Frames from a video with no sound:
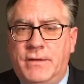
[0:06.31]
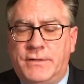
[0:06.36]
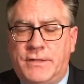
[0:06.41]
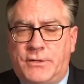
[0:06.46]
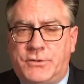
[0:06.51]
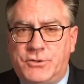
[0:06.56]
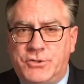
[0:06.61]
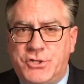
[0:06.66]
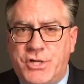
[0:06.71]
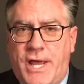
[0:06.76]

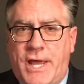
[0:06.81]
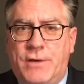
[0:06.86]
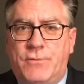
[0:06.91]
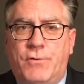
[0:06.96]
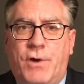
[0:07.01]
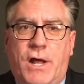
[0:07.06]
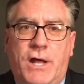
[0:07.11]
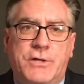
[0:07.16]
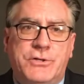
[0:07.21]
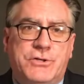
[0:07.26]
Dr. Chad
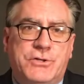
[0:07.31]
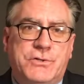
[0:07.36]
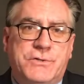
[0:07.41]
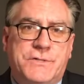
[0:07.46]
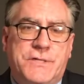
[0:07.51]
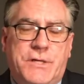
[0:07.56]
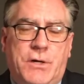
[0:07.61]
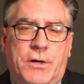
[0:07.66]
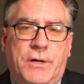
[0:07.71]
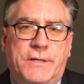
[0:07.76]

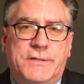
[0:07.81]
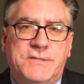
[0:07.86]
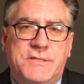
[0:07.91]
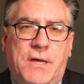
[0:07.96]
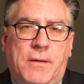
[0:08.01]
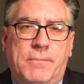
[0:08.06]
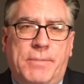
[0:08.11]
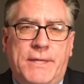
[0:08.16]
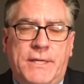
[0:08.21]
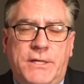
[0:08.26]
Rodgers, an
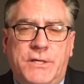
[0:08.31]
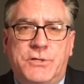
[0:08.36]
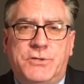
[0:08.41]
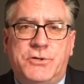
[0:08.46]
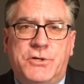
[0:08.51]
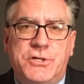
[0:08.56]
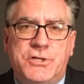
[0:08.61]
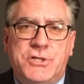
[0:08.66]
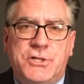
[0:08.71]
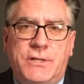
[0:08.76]
Arkansas
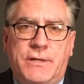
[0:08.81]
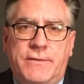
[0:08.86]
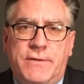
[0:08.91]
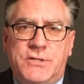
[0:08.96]
pediatrician